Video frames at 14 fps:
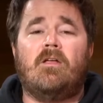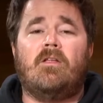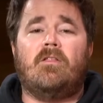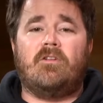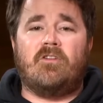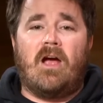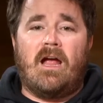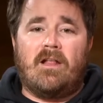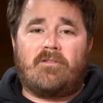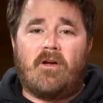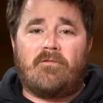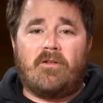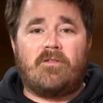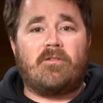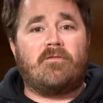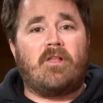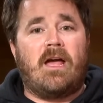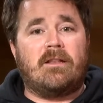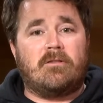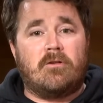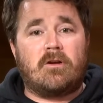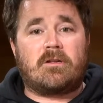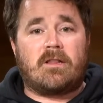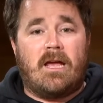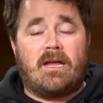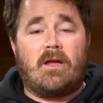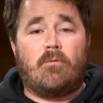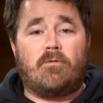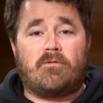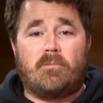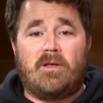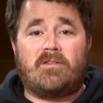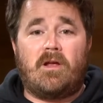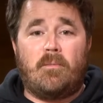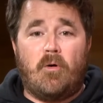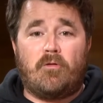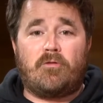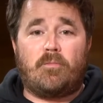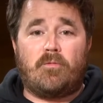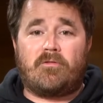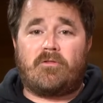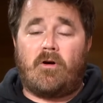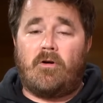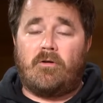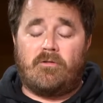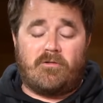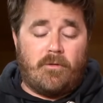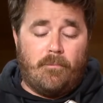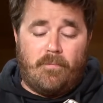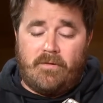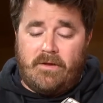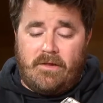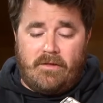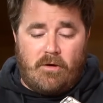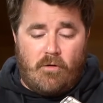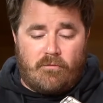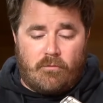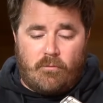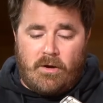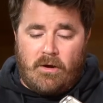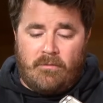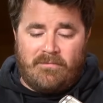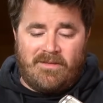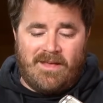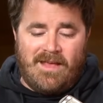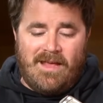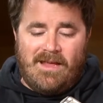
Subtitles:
the Giants offensive line looked like it was missing multiple starters, completely overwhelmed.